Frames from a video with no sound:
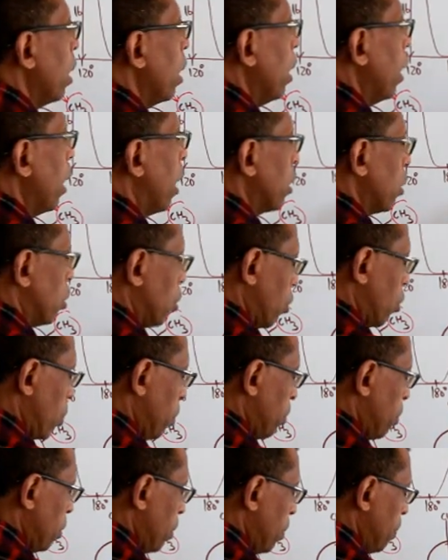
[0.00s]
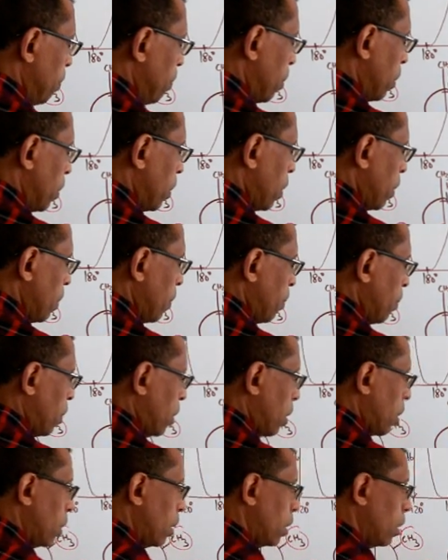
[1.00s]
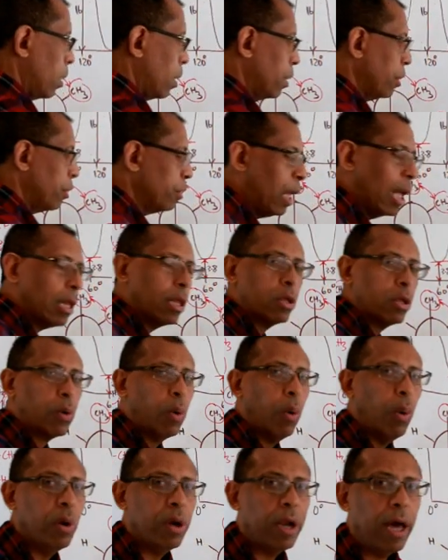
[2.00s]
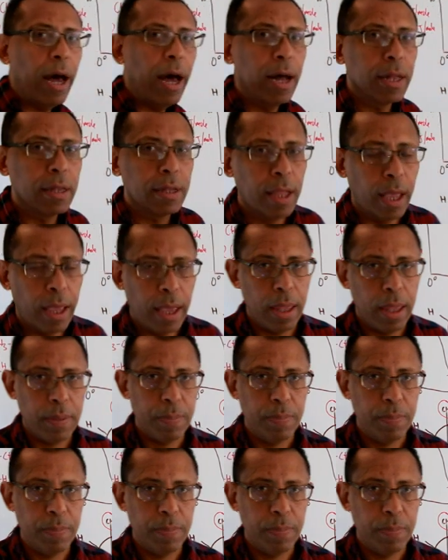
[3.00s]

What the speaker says: large group. That's called anti.